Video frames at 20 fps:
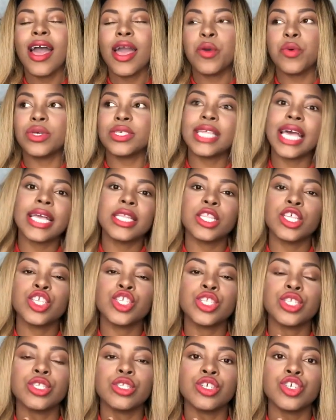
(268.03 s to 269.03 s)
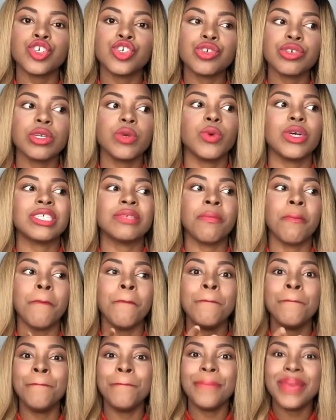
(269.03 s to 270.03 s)
It was like the tree was
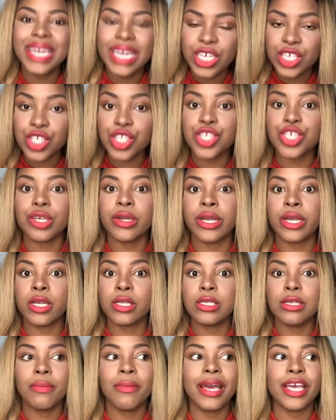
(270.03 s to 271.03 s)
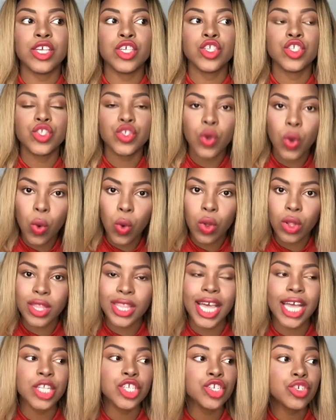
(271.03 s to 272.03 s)
ministering to my
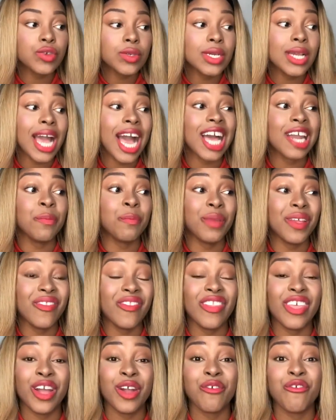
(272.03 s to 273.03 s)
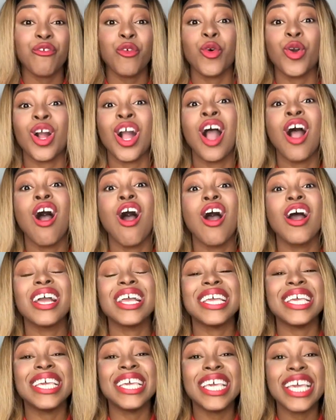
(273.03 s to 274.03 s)
soul. That tree had been there for
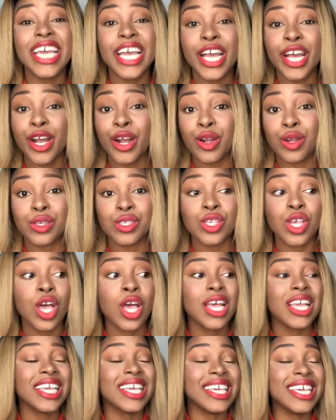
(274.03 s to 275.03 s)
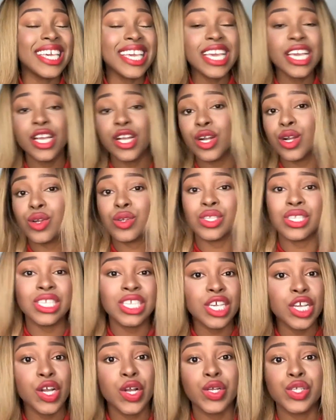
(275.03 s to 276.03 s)
years.
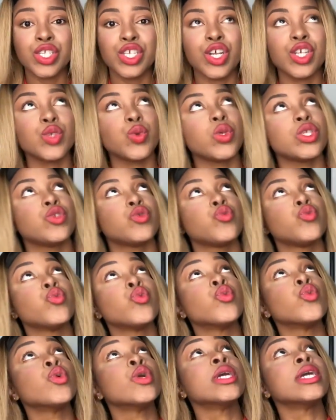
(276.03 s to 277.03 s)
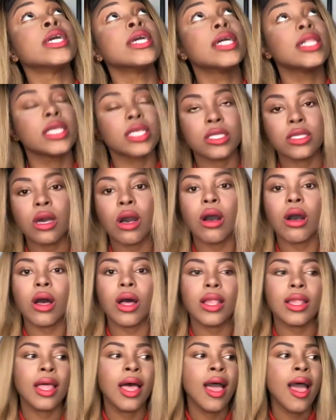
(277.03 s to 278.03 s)
It was really
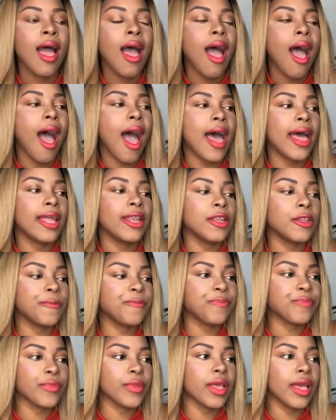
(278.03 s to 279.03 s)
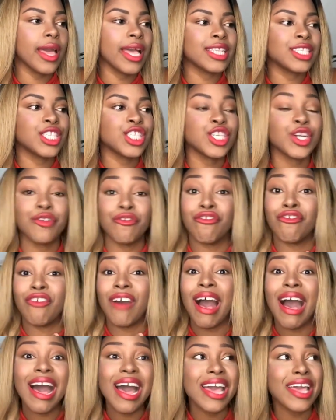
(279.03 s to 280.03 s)
tall, and it
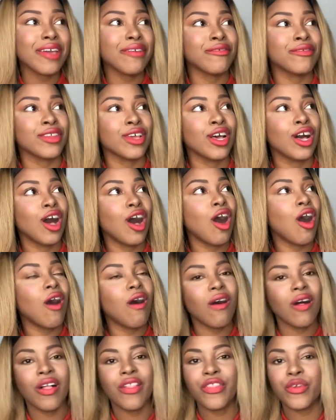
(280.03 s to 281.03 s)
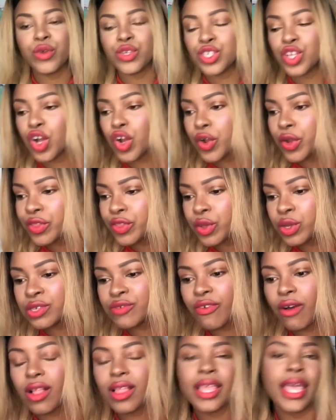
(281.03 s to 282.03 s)
survived all those
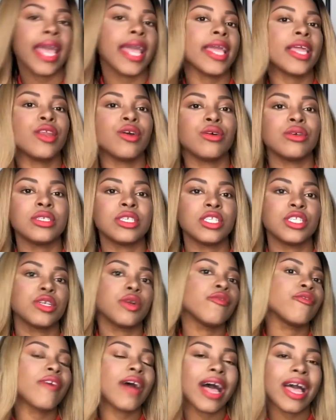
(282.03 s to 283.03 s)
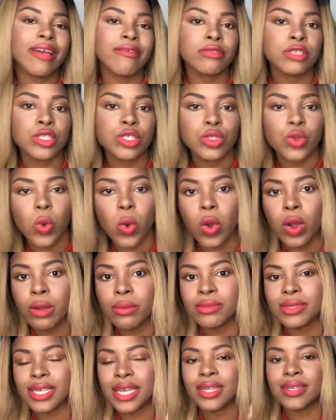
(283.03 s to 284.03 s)
volcanoes. It survived
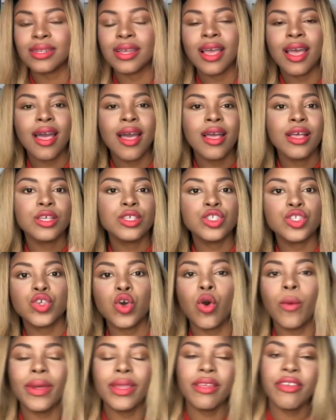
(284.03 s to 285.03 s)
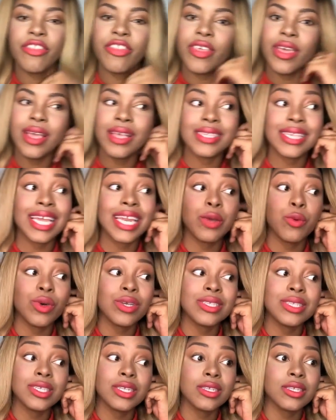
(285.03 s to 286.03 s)
storms and so many things, and it
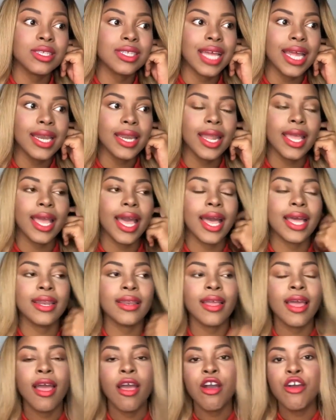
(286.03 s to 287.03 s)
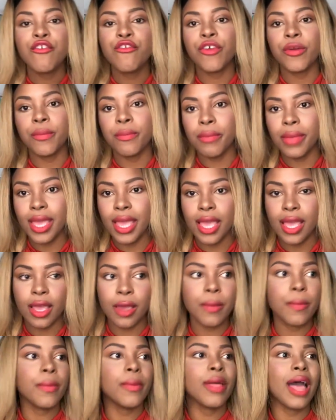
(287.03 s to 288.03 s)
was still standing. And for
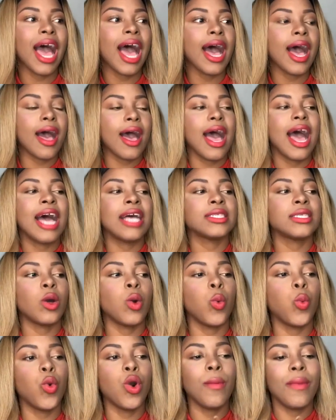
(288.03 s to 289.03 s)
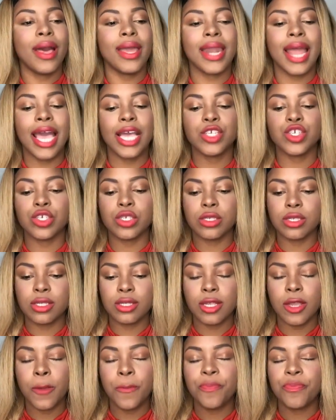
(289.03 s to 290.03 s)
me, as a woman, I
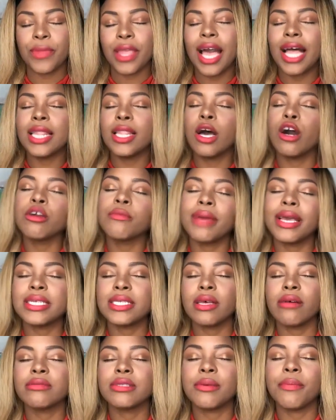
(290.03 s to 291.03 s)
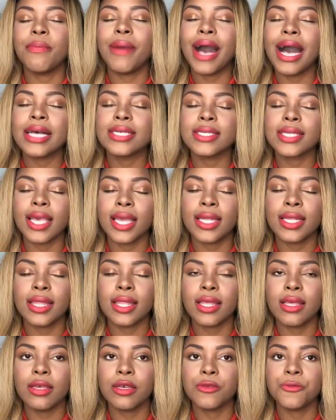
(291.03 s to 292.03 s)
just allowed myself to bask
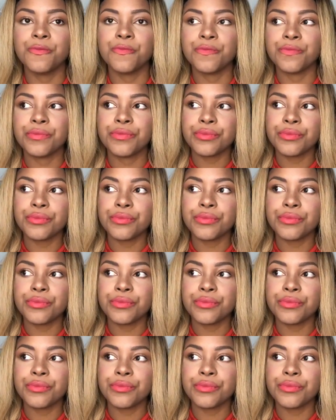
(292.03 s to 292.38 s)
in the